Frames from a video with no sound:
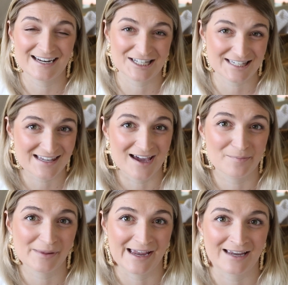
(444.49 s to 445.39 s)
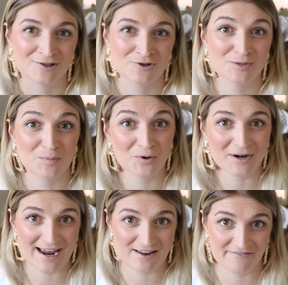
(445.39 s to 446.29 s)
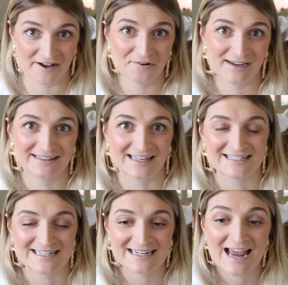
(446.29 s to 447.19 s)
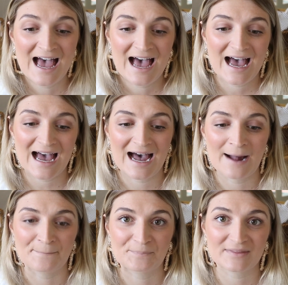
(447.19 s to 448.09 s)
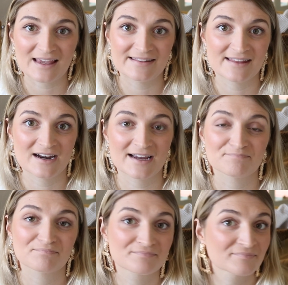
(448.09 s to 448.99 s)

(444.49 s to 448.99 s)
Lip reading: I just started playing a new sport, AFL, in London, and then I